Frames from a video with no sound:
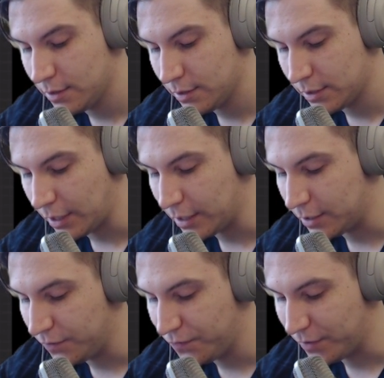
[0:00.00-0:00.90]
Kind of
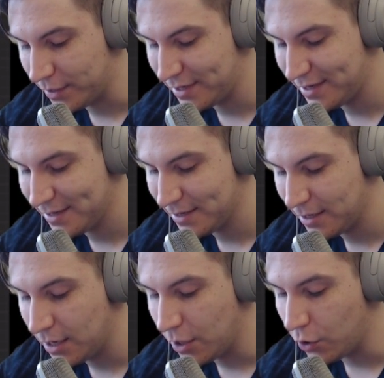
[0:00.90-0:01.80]
different.
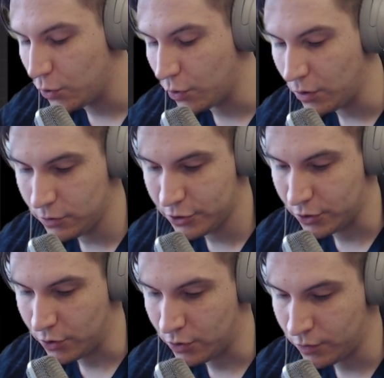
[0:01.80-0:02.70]
Oh,
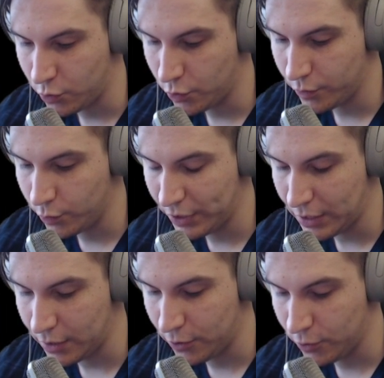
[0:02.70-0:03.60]
also we
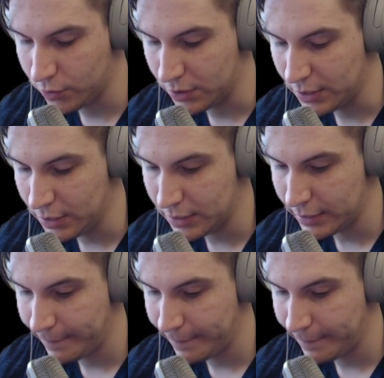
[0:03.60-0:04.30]
can use this